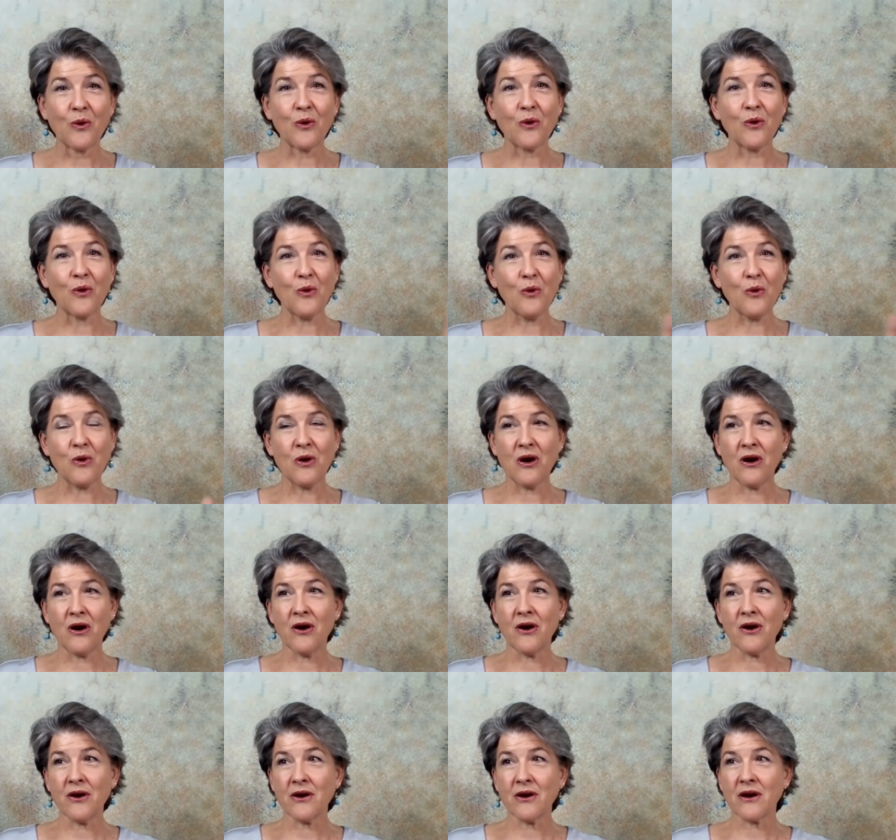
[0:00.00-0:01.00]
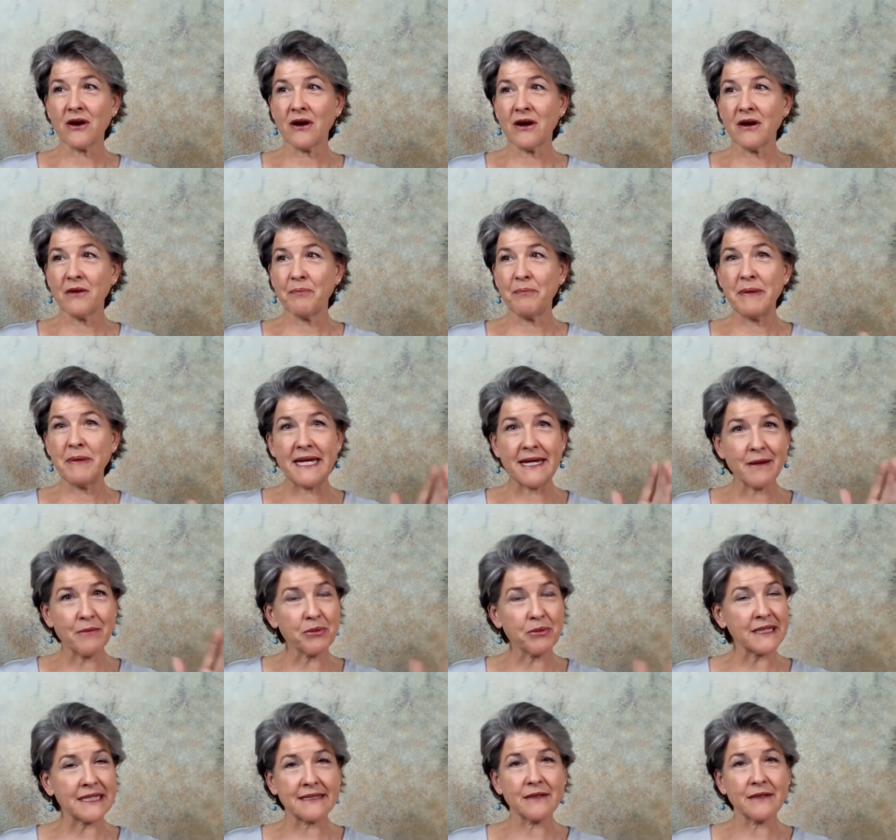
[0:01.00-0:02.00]
or be
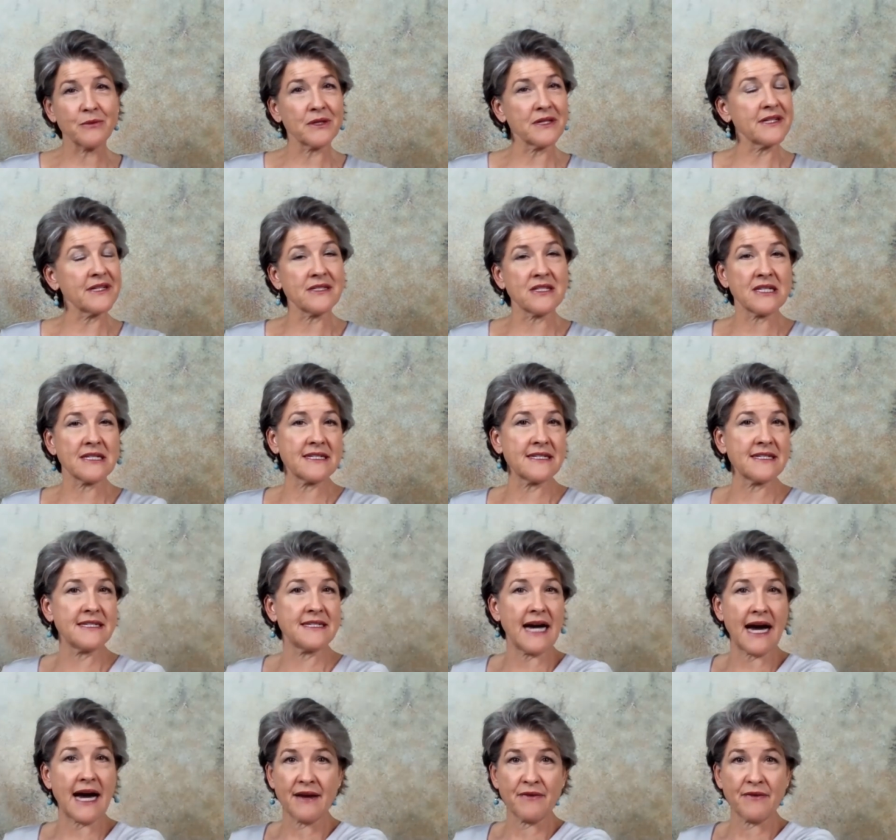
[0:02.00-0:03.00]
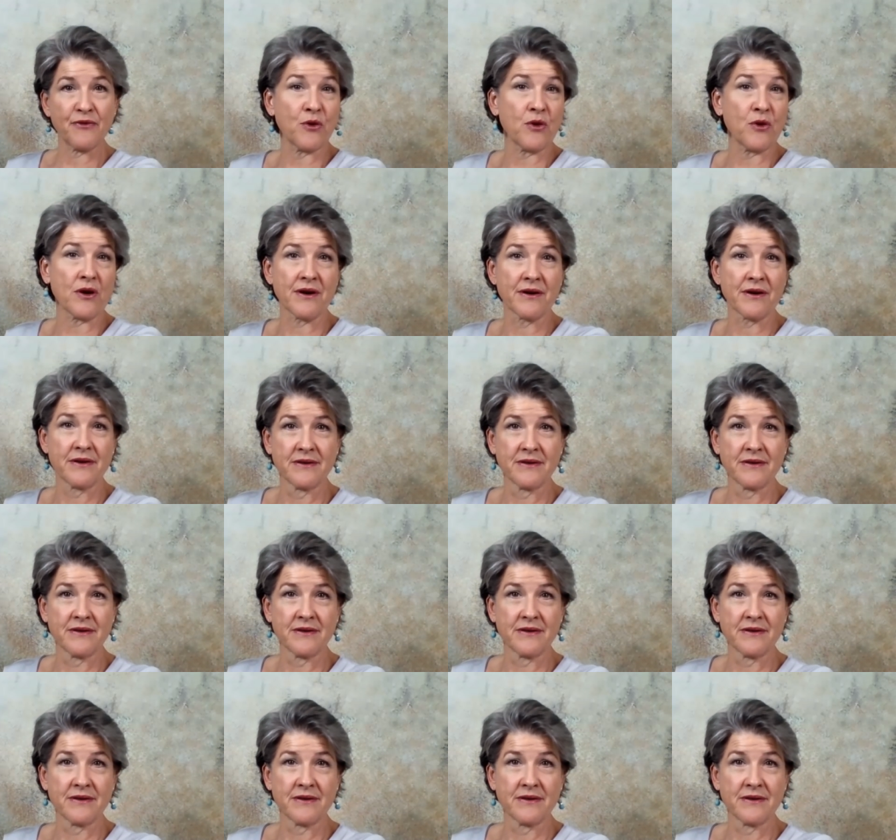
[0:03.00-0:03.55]
completely willing to die for